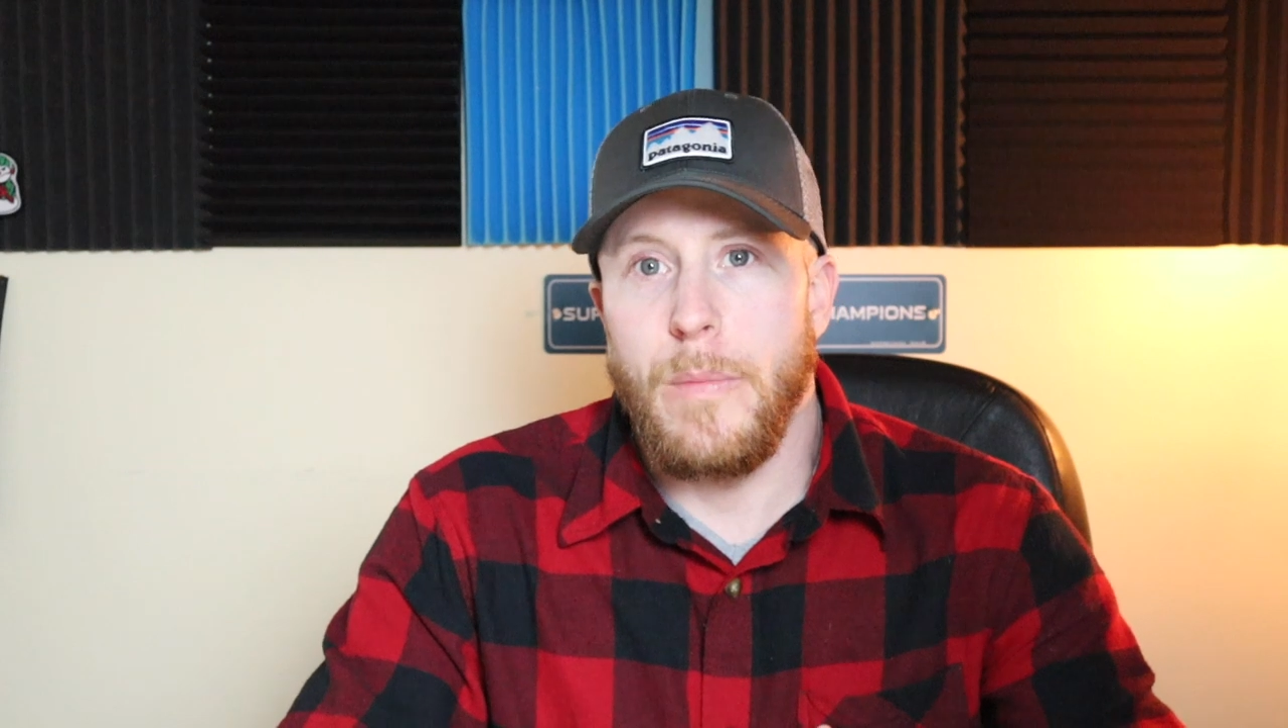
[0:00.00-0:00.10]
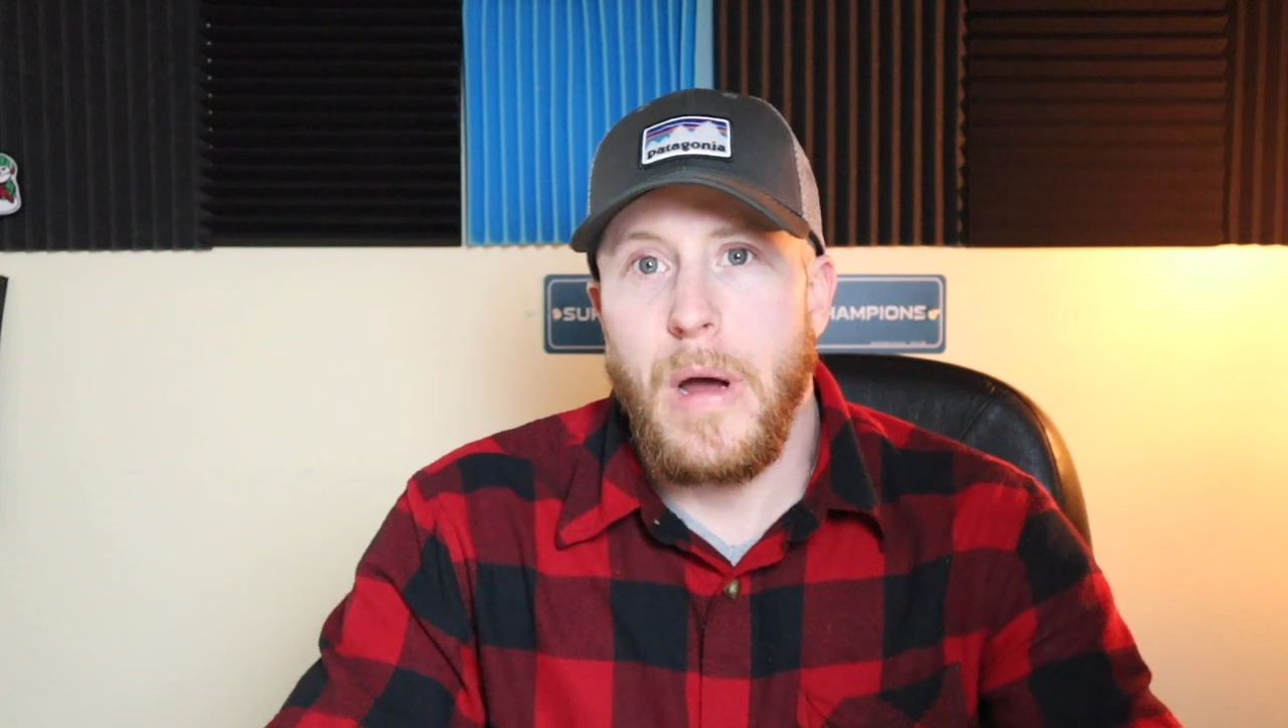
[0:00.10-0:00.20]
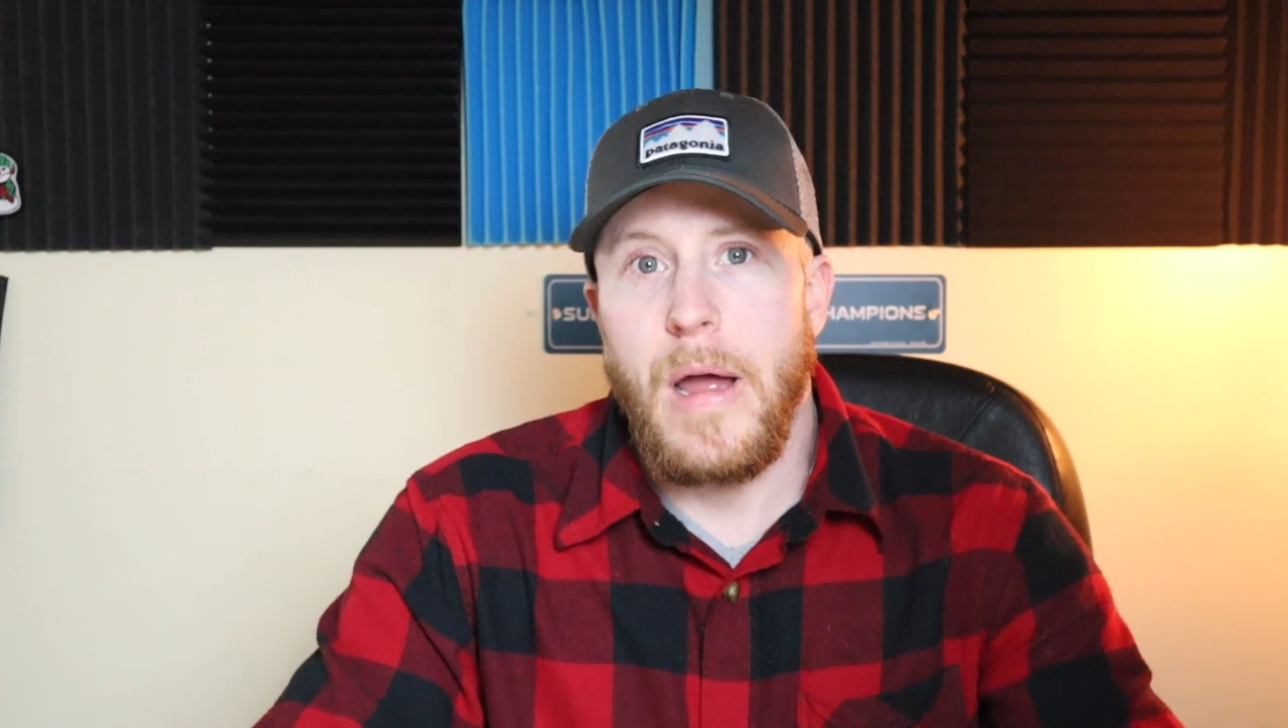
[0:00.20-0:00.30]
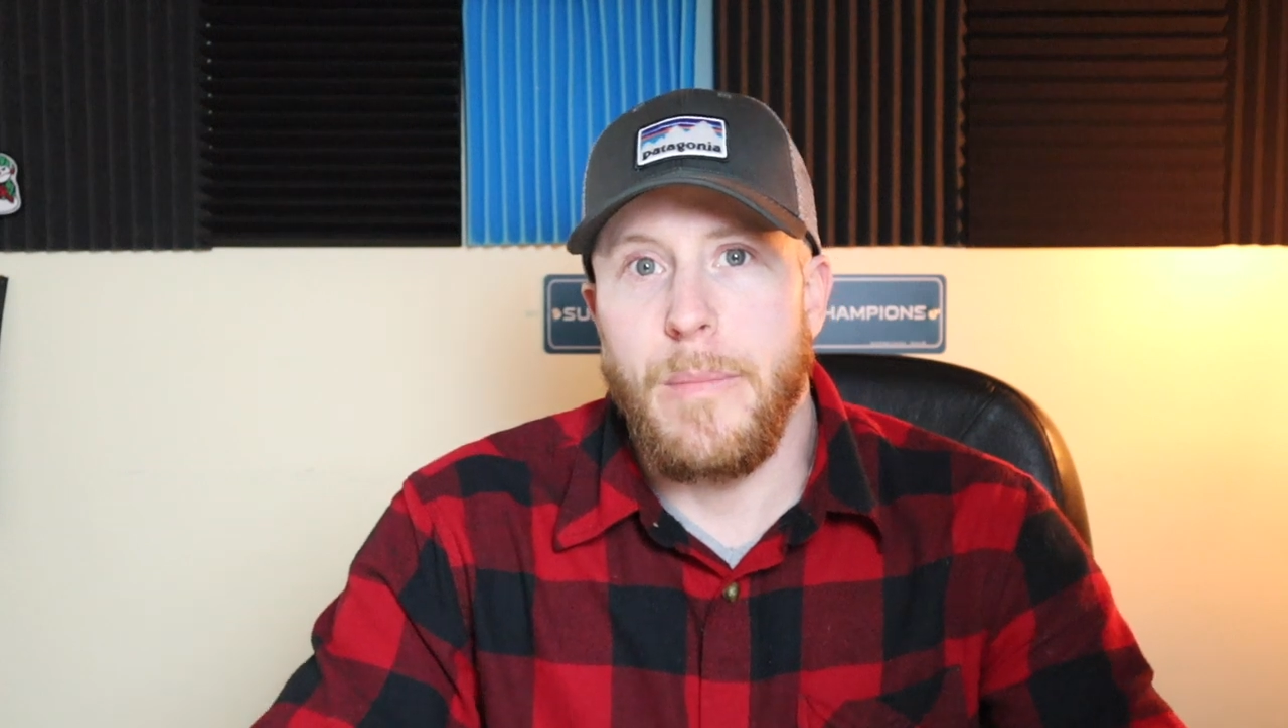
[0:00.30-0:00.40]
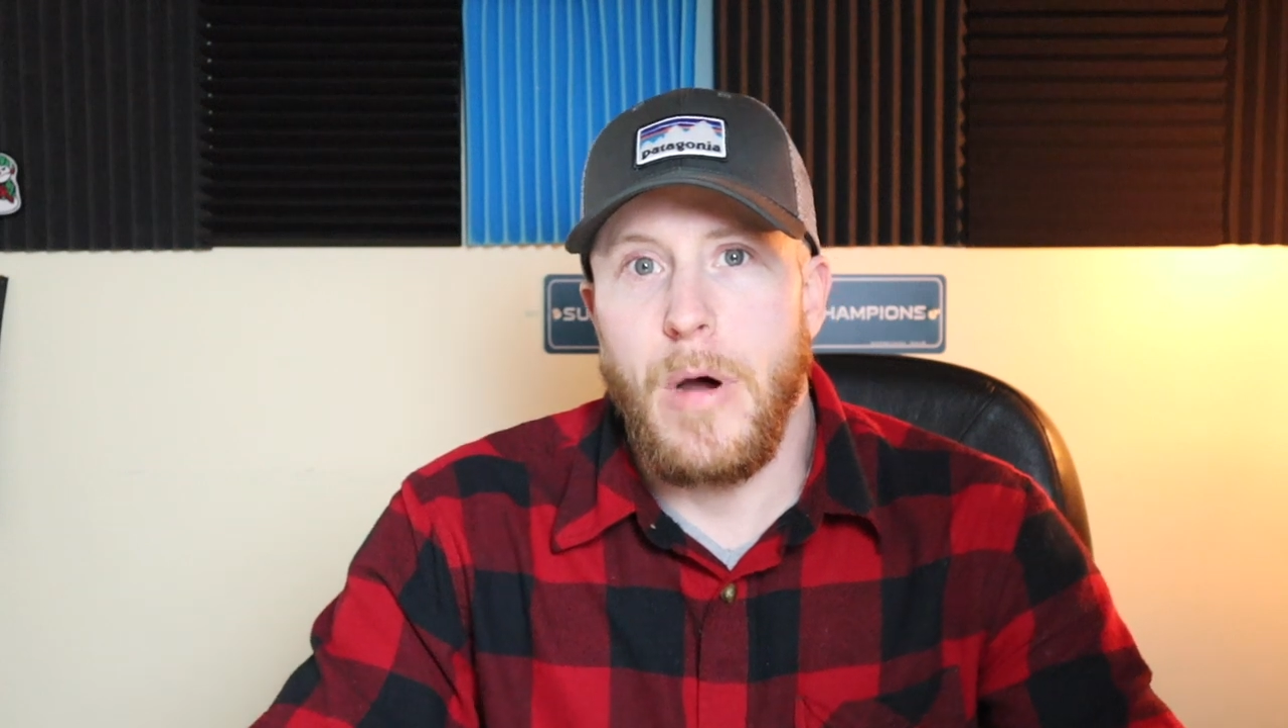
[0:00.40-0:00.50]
are buying